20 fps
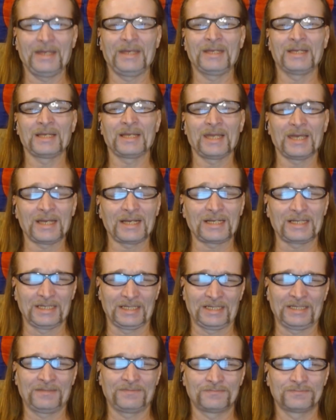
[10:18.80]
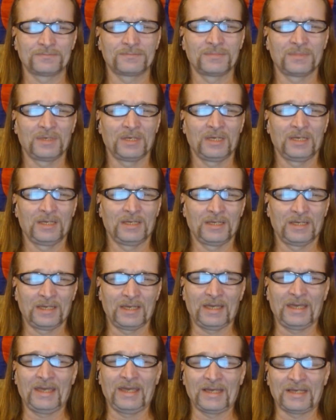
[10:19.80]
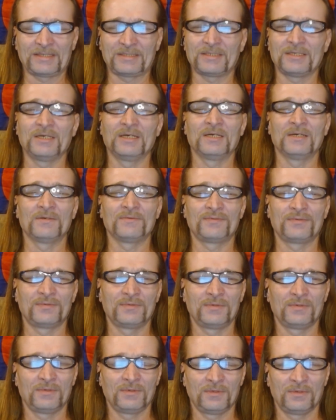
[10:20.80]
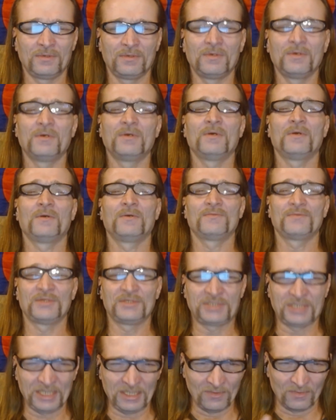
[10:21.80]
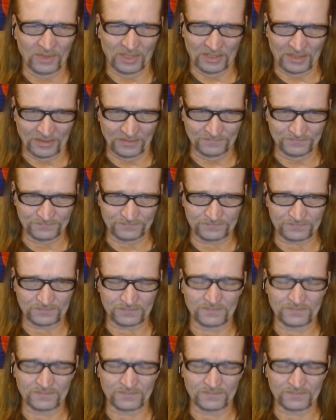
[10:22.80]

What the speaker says: and likely acts of the T word,